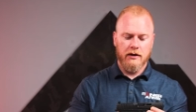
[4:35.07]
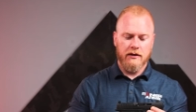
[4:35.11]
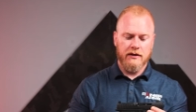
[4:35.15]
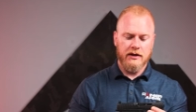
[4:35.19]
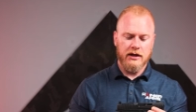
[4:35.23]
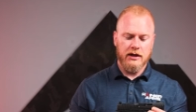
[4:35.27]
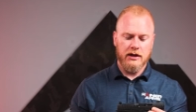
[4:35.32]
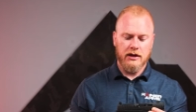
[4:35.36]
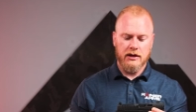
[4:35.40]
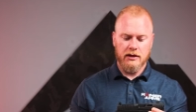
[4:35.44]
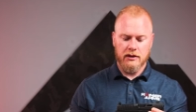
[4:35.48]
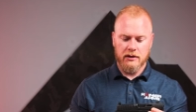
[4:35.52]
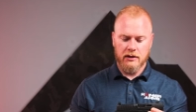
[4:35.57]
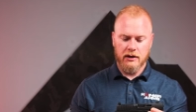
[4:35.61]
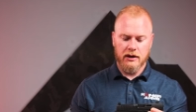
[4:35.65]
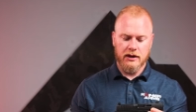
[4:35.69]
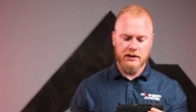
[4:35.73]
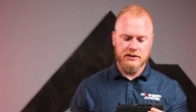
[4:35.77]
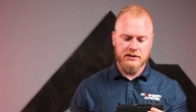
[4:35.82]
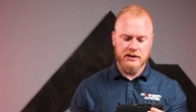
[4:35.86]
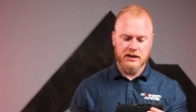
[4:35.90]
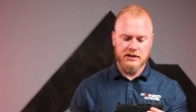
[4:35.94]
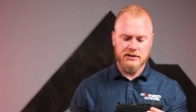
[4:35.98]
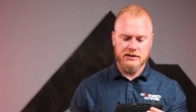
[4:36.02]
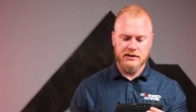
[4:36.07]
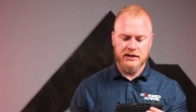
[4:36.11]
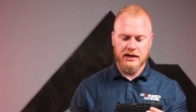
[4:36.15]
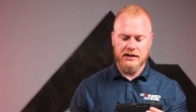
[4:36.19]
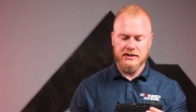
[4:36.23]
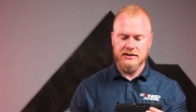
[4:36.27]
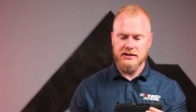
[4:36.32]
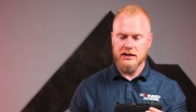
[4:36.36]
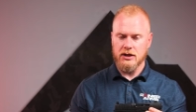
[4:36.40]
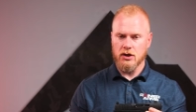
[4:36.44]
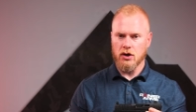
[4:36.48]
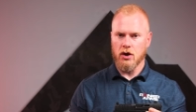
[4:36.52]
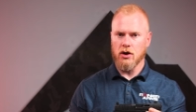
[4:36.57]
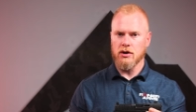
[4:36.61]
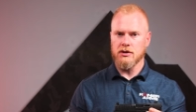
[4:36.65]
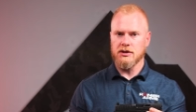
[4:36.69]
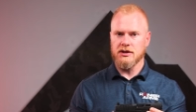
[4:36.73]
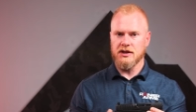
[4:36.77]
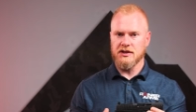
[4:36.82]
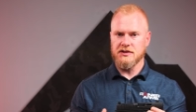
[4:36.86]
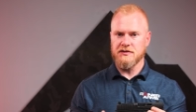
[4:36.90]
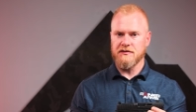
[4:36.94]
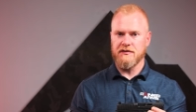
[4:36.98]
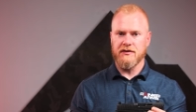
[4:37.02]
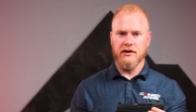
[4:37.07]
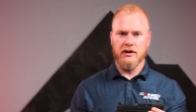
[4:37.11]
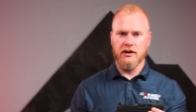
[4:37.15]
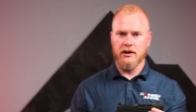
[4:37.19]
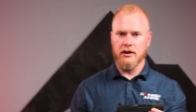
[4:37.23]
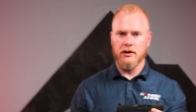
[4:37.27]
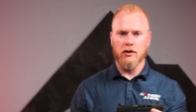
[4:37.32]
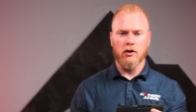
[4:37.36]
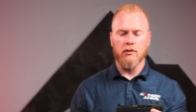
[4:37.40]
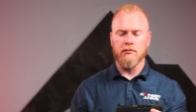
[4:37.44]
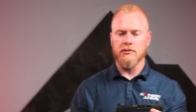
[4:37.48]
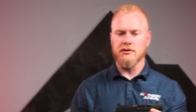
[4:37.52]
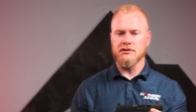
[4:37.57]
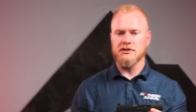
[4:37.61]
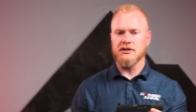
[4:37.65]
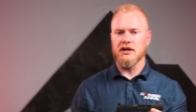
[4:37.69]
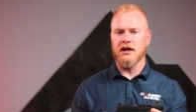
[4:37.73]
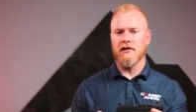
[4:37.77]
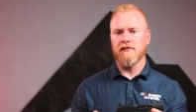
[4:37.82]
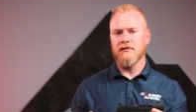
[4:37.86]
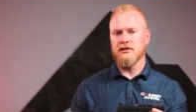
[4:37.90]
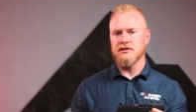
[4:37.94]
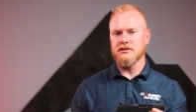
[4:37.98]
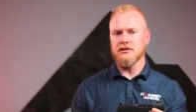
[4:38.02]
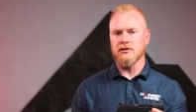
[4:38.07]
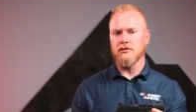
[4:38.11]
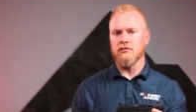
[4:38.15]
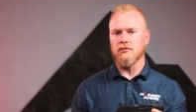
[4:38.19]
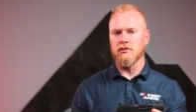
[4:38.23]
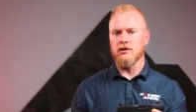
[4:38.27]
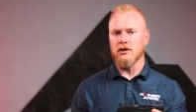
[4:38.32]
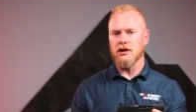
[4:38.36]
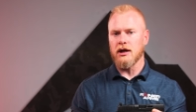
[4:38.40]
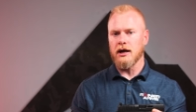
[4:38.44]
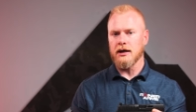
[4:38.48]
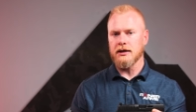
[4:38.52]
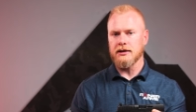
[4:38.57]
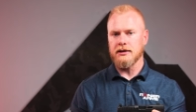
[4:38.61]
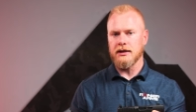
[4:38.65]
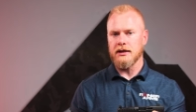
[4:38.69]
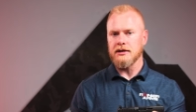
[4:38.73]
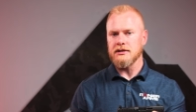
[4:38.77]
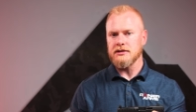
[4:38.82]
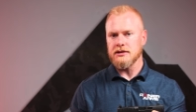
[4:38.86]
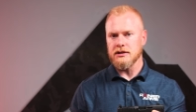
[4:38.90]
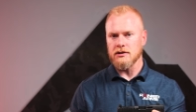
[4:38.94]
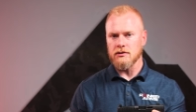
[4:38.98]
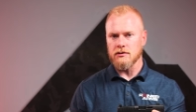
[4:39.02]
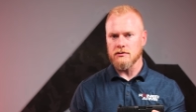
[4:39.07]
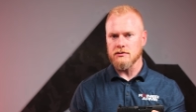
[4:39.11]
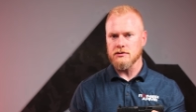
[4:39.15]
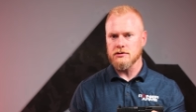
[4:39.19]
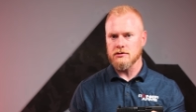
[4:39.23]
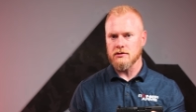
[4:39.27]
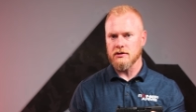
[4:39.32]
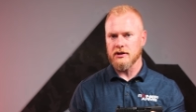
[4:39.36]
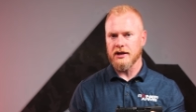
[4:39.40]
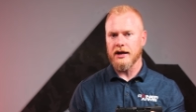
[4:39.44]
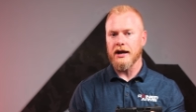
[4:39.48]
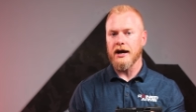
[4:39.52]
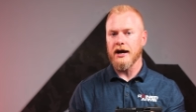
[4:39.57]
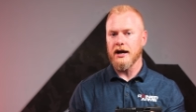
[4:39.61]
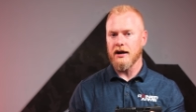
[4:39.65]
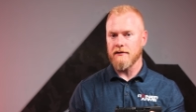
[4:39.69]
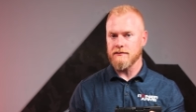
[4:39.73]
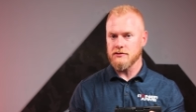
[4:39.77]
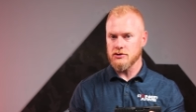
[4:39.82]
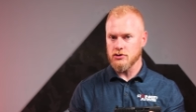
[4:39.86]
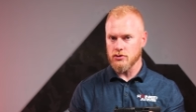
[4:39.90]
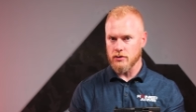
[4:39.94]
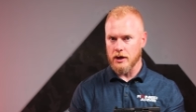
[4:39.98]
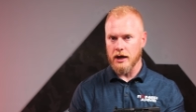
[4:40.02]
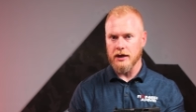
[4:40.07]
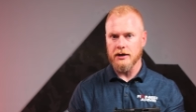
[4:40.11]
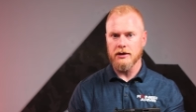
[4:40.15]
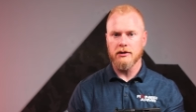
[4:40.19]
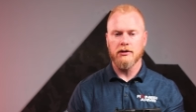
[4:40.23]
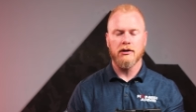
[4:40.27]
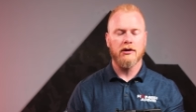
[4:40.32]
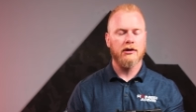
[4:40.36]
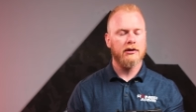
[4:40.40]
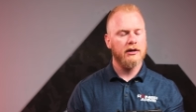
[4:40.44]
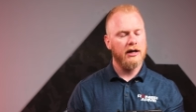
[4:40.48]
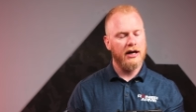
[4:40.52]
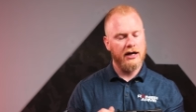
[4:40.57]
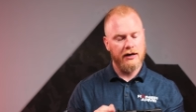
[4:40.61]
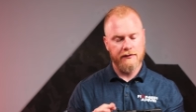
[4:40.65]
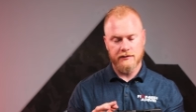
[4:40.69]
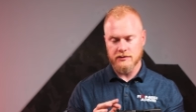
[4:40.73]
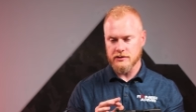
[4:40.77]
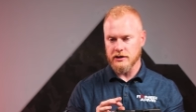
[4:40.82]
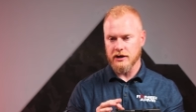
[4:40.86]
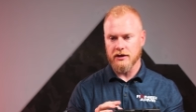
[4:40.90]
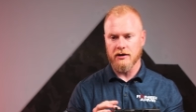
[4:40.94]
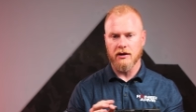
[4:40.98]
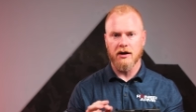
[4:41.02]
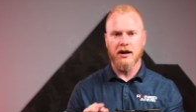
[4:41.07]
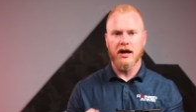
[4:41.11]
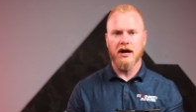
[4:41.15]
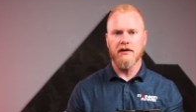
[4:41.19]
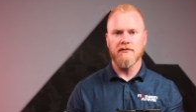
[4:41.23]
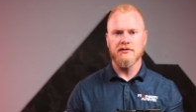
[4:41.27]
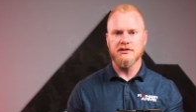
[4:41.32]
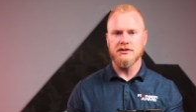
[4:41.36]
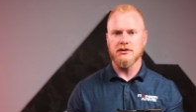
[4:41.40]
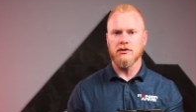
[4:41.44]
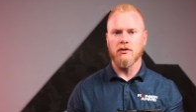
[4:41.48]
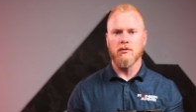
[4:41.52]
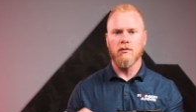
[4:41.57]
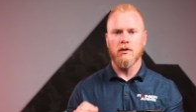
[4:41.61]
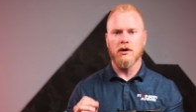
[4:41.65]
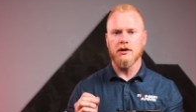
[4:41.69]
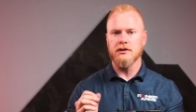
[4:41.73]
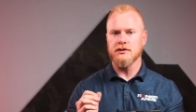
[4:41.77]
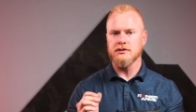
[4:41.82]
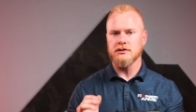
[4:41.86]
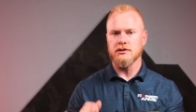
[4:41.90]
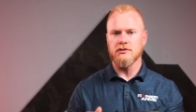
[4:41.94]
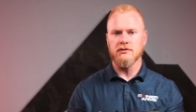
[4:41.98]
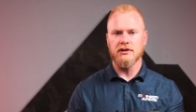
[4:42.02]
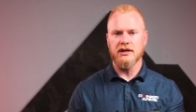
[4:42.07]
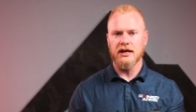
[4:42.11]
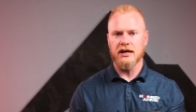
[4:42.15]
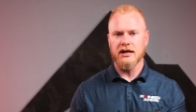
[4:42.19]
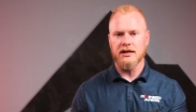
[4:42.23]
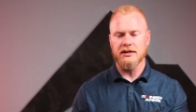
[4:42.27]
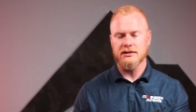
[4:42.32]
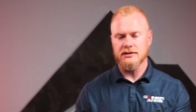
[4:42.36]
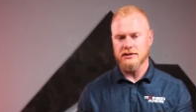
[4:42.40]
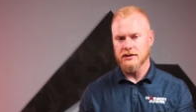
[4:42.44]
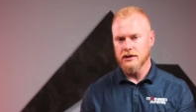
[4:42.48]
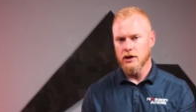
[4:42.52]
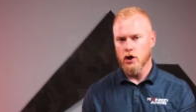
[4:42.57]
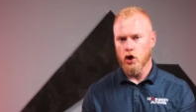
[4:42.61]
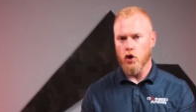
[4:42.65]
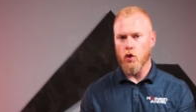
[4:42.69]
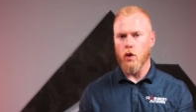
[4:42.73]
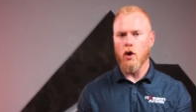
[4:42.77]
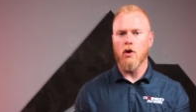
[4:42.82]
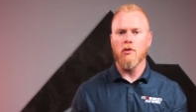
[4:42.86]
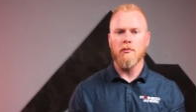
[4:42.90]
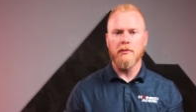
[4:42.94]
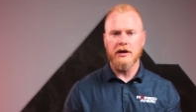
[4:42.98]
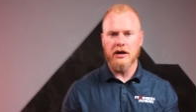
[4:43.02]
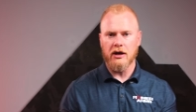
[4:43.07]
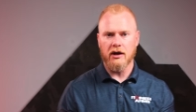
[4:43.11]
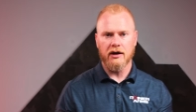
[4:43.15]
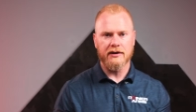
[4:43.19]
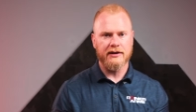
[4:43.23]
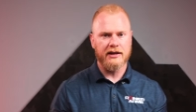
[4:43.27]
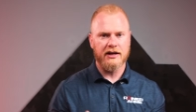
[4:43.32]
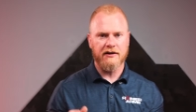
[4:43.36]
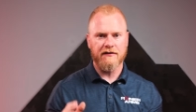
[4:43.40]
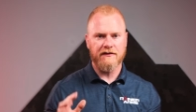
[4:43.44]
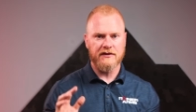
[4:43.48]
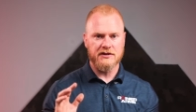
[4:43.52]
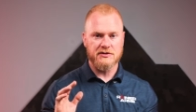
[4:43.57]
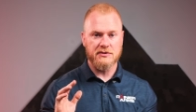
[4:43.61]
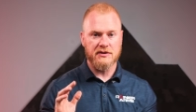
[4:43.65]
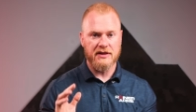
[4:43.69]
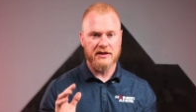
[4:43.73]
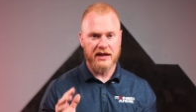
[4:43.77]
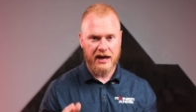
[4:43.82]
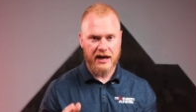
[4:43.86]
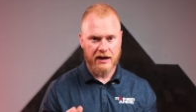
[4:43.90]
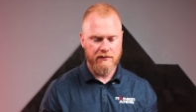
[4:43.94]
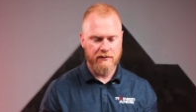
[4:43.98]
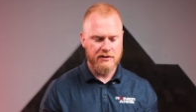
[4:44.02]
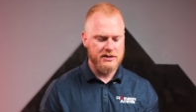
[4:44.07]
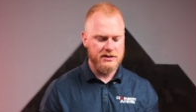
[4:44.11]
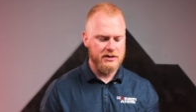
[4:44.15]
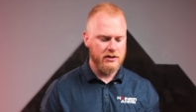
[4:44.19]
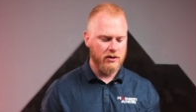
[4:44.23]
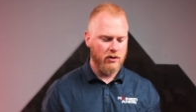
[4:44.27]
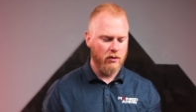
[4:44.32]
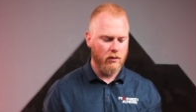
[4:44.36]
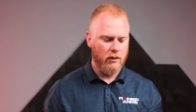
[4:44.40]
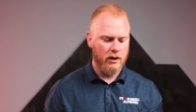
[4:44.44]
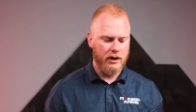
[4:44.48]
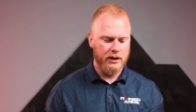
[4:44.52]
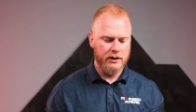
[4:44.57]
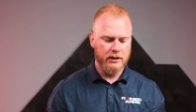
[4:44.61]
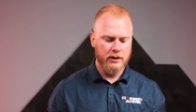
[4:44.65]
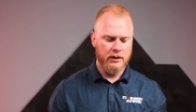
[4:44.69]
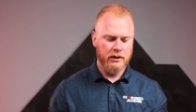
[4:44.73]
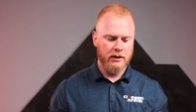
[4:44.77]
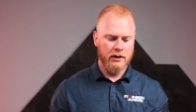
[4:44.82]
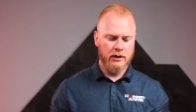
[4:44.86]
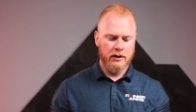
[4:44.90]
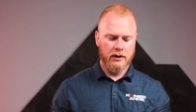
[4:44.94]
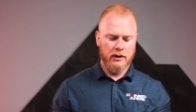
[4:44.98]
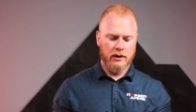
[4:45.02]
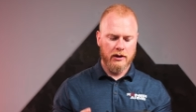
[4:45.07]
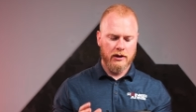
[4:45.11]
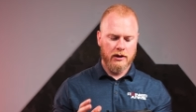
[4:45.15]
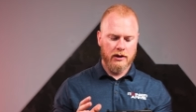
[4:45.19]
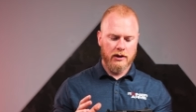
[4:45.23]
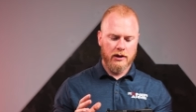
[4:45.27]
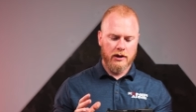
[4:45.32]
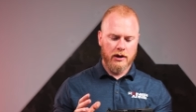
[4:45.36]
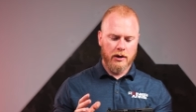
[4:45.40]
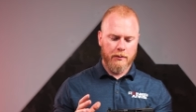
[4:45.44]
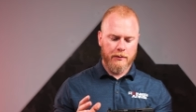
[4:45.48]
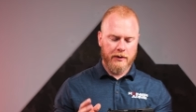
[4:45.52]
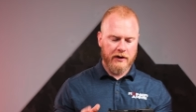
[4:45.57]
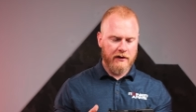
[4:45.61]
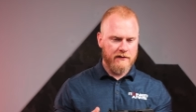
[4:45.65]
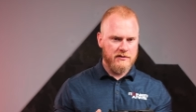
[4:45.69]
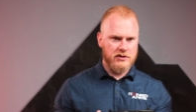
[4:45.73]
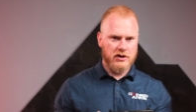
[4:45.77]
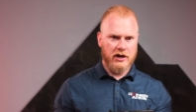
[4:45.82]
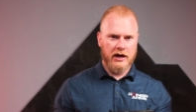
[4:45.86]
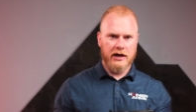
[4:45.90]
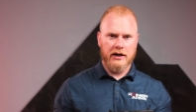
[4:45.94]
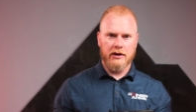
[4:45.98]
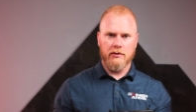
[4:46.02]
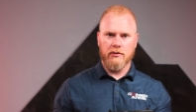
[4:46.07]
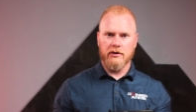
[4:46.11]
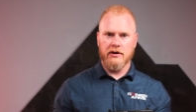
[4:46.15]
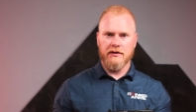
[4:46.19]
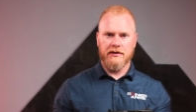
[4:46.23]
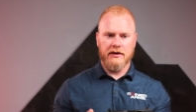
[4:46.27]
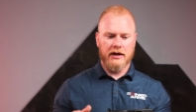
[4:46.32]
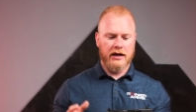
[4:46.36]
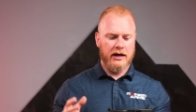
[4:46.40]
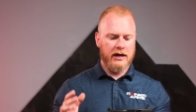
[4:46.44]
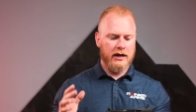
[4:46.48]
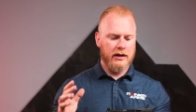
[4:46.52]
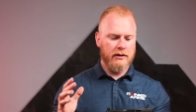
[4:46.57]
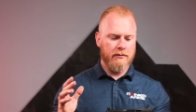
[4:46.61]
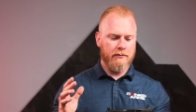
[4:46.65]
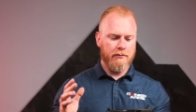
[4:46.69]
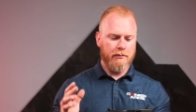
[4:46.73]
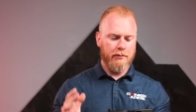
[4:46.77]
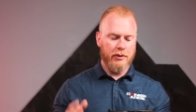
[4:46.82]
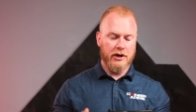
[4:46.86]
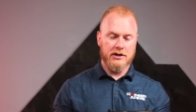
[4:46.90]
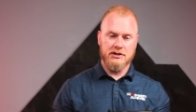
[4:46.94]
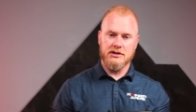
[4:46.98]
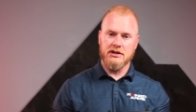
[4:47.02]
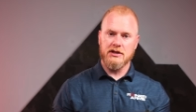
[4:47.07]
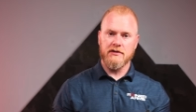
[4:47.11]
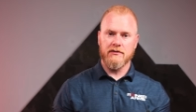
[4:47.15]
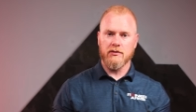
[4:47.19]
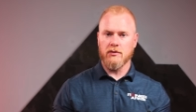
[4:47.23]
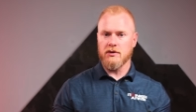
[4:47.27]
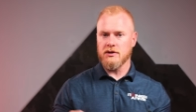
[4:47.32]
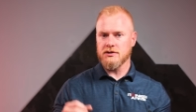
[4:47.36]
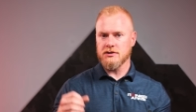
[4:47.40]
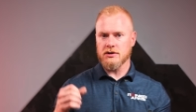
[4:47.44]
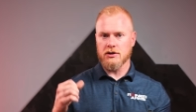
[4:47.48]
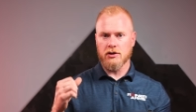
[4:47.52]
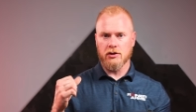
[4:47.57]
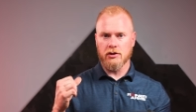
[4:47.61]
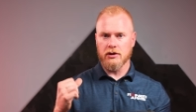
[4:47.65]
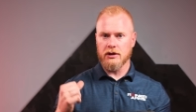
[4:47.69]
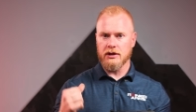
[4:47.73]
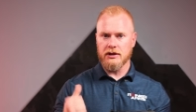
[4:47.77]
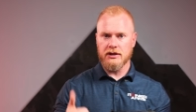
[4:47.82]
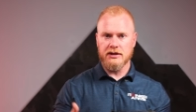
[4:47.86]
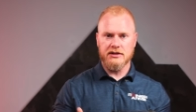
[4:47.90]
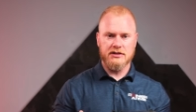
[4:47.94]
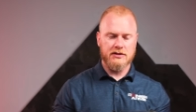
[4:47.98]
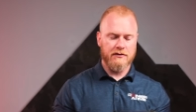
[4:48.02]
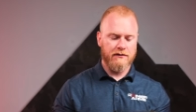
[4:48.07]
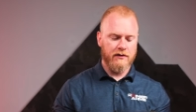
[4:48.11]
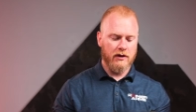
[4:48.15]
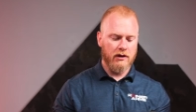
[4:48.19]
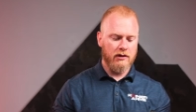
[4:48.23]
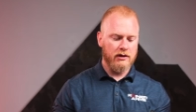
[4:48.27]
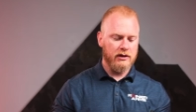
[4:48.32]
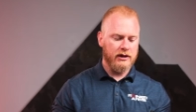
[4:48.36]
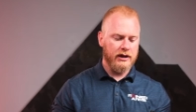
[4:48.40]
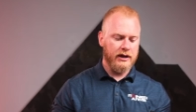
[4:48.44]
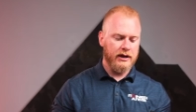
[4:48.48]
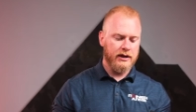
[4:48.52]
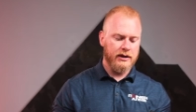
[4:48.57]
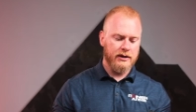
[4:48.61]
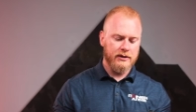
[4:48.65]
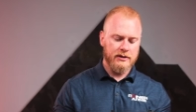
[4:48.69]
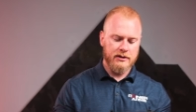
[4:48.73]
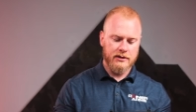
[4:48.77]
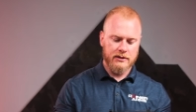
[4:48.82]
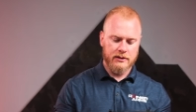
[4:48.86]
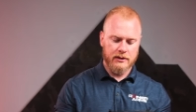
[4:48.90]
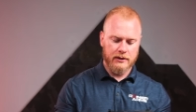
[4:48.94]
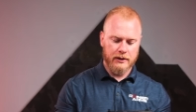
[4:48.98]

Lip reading: the Dusk 19R does fit in almost every single Glock 19 holster that I have tried it on. I haven't tried it on every single one, so you can't quote me on that it fits with every single one. But I've tried it with a bunch of different ones, including the Safariland